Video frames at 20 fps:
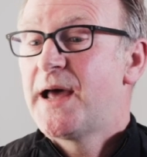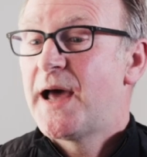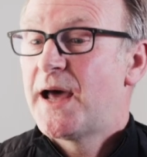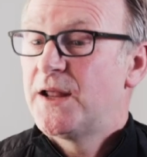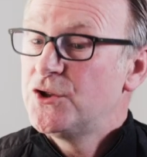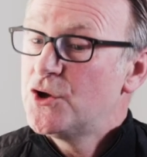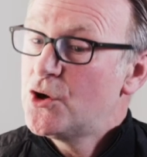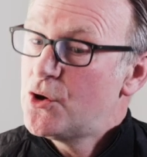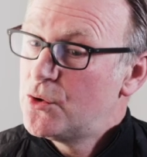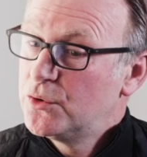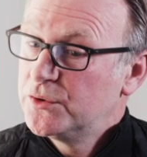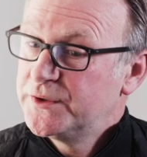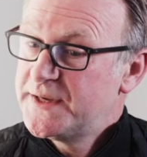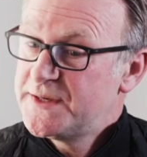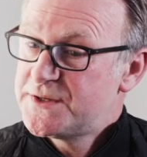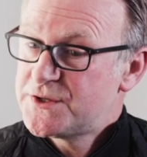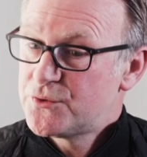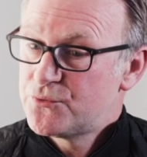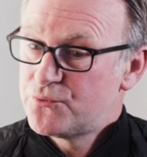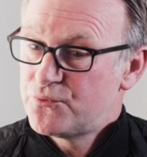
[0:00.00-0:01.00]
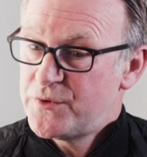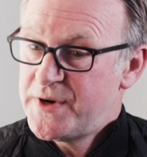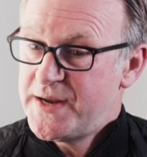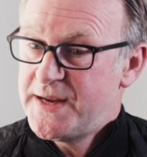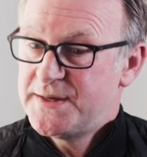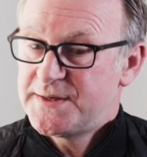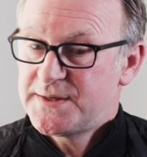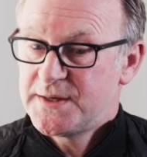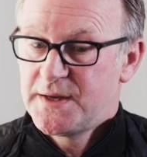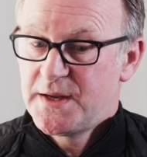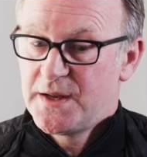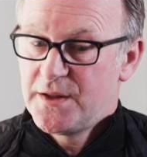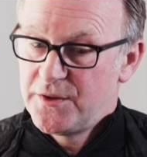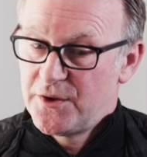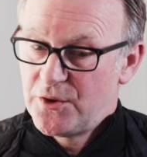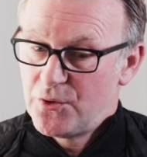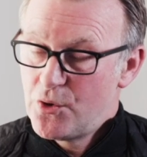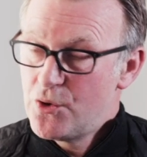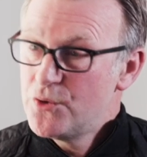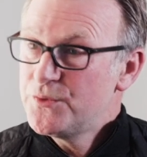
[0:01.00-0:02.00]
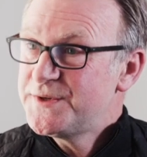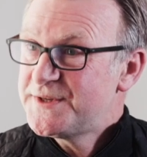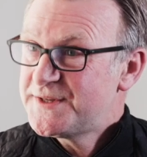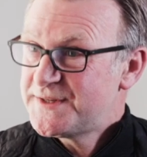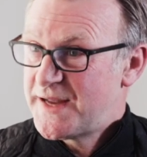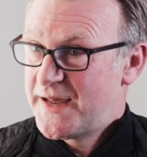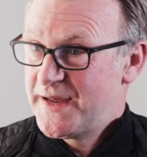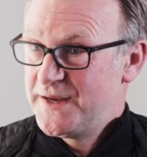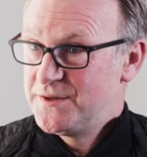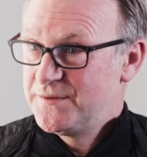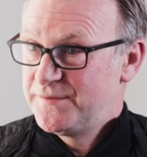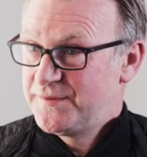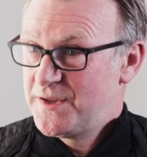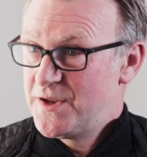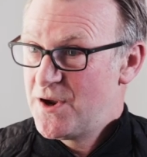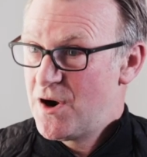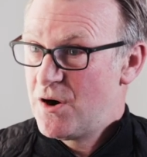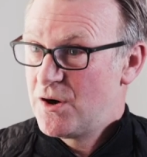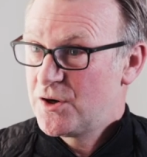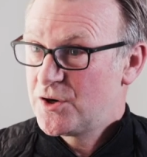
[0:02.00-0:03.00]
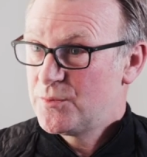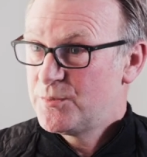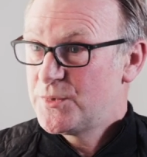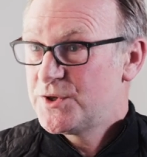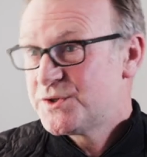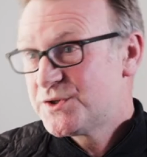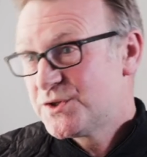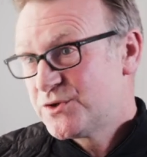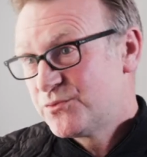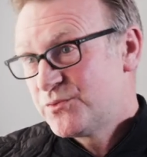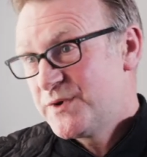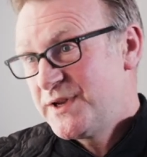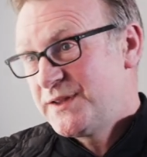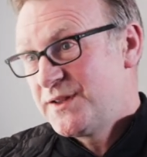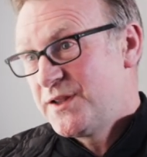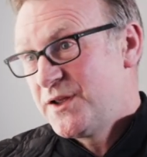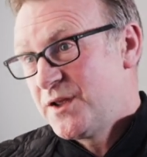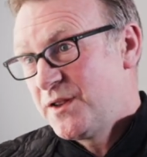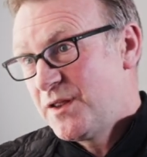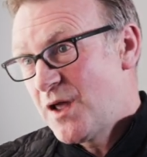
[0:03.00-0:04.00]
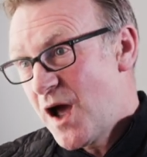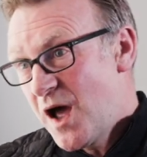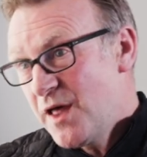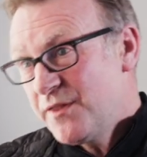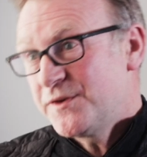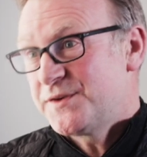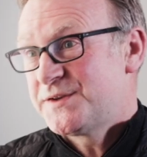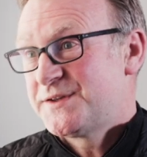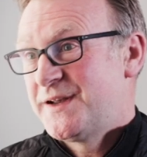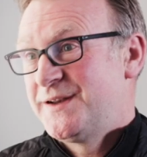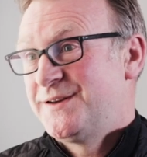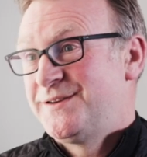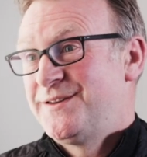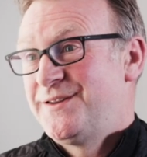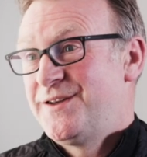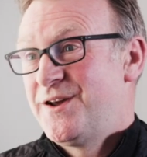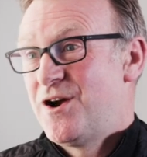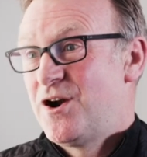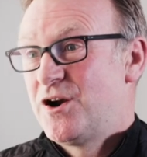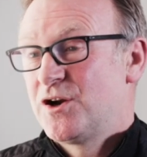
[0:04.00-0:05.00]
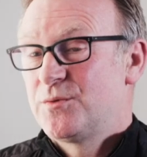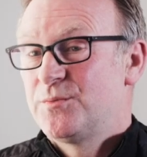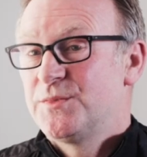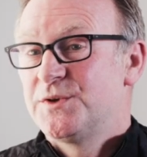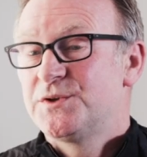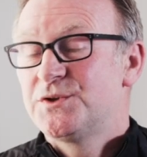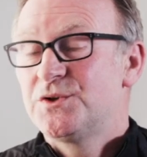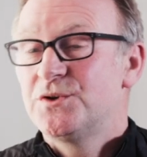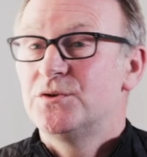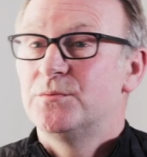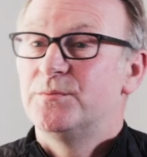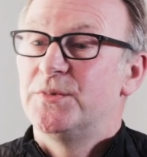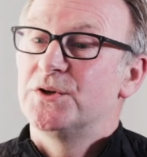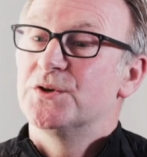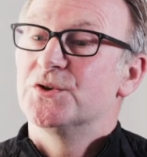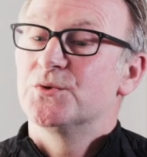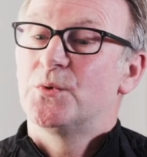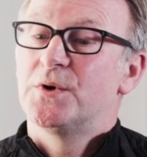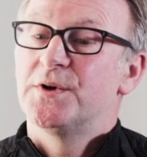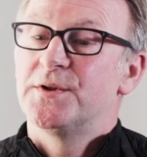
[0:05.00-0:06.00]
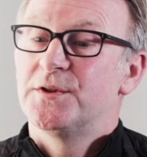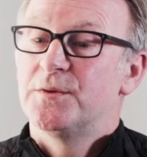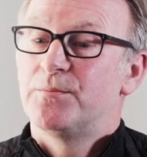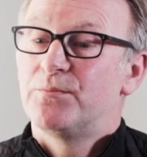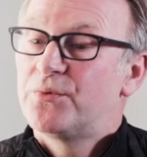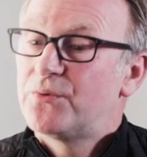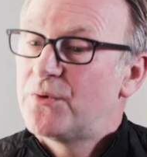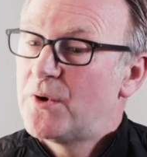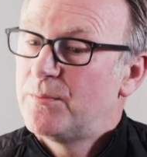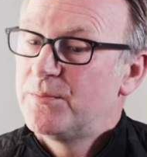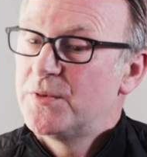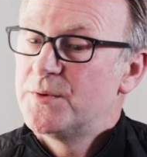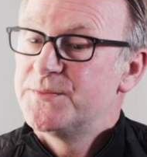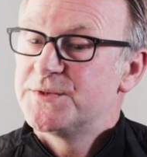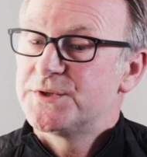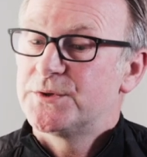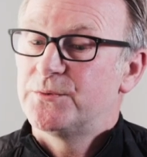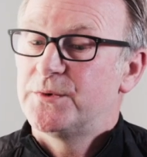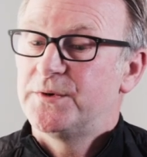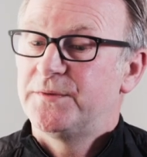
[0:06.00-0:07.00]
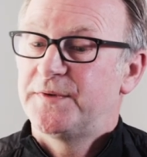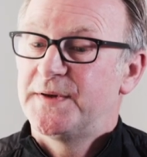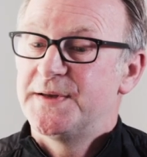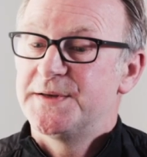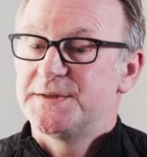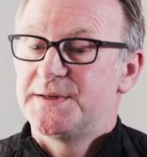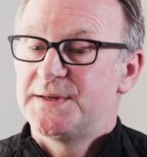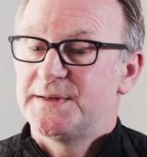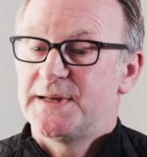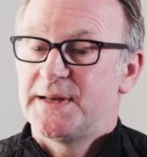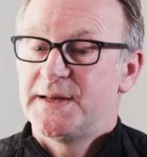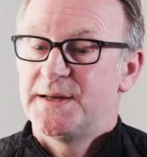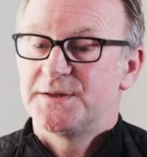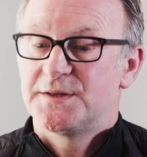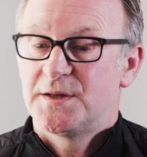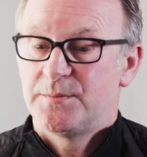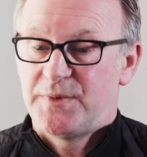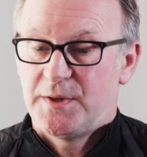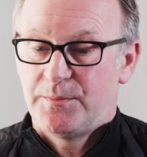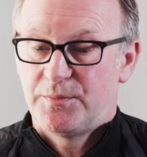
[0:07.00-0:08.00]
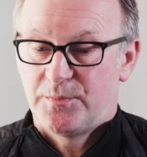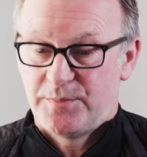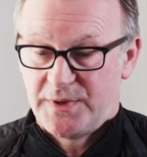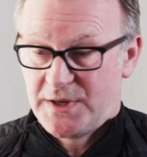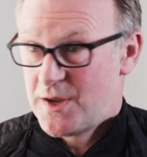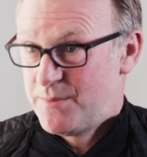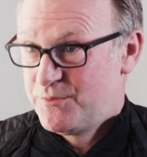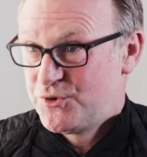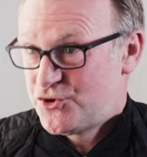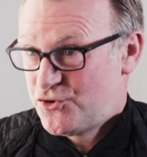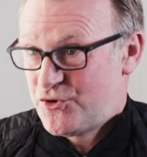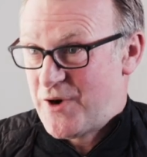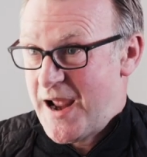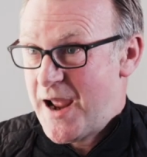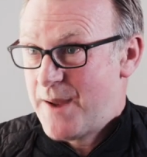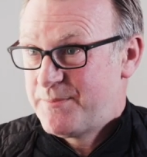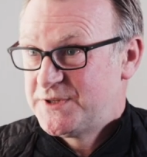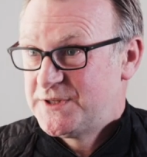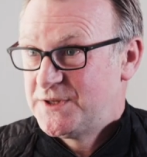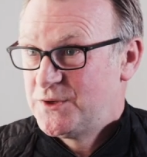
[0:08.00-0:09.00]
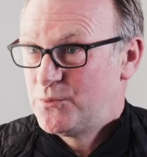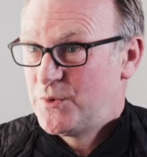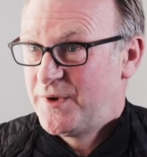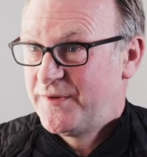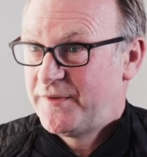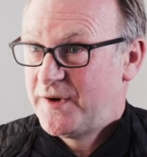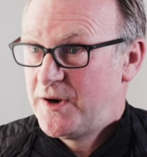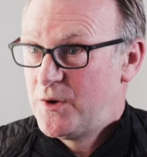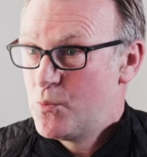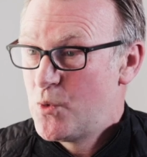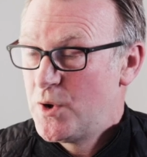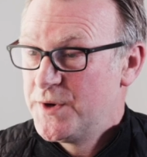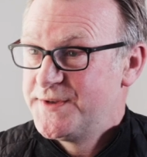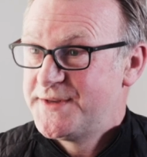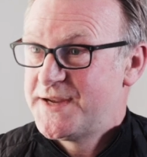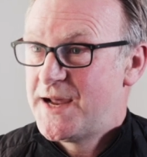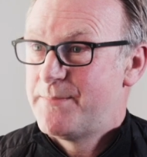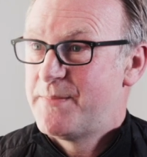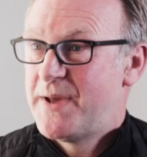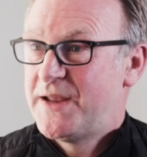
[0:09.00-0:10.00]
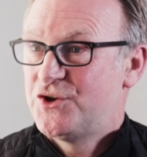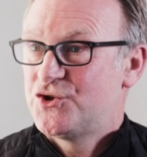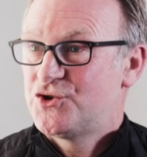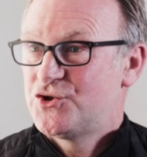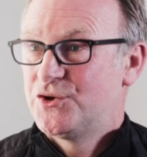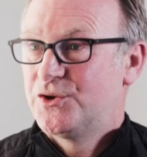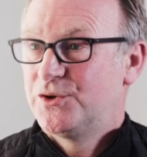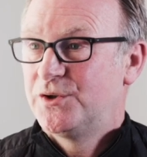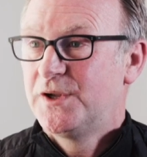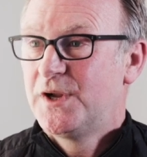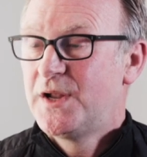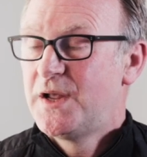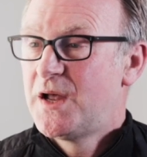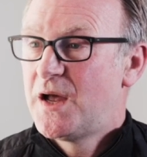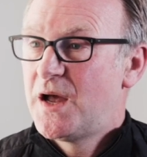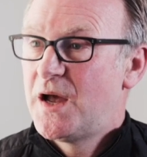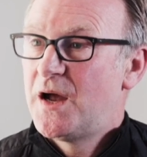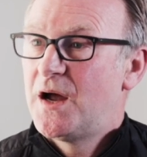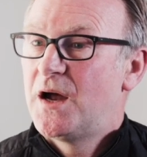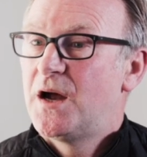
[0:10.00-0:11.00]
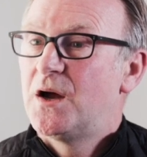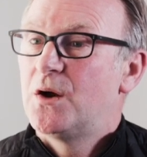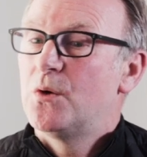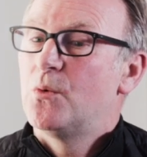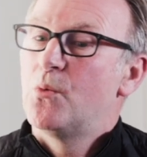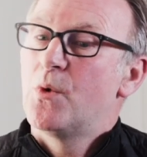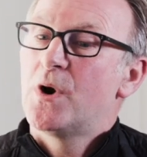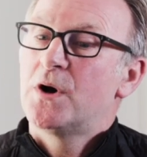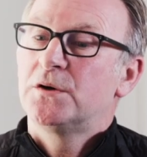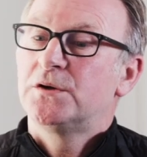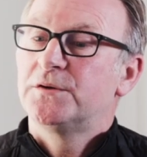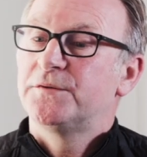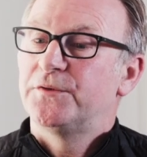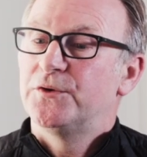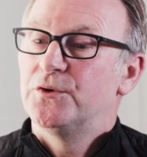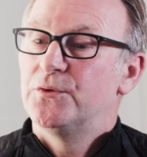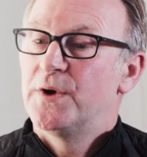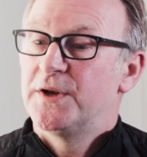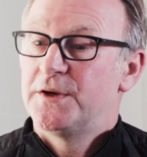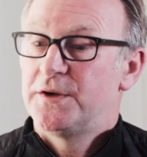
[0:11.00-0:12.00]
And not only to read their own side of the argument, to read the other side of the argument too, because one of the problems that we face today is that people become trapped in a very one-dimensional worldview.